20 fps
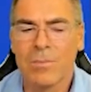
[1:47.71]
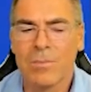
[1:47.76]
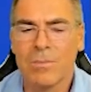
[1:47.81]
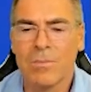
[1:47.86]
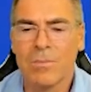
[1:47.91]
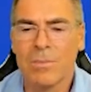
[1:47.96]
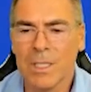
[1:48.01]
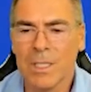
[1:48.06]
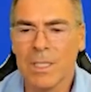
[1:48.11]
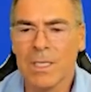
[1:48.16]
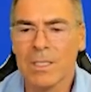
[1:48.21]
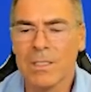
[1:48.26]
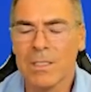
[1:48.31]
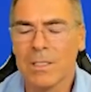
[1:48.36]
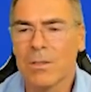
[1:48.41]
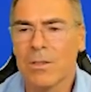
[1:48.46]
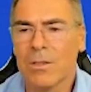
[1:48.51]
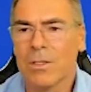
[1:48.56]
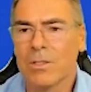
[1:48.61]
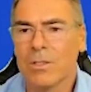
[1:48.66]
need
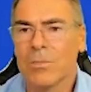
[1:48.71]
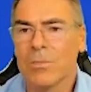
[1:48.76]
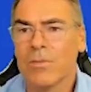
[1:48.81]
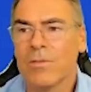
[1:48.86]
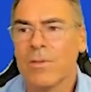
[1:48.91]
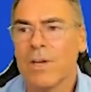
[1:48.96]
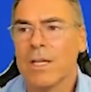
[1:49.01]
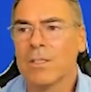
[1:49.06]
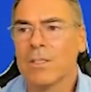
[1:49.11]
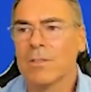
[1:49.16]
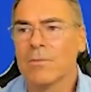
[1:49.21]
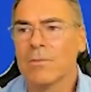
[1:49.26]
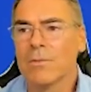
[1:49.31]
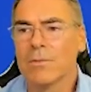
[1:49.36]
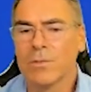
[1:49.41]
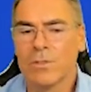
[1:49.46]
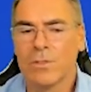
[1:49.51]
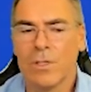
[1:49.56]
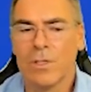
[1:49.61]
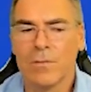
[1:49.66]
in order to provide you with
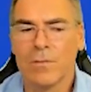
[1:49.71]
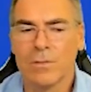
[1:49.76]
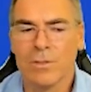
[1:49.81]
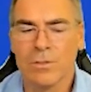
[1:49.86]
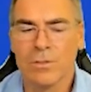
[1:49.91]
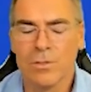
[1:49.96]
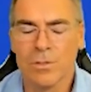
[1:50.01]
a service or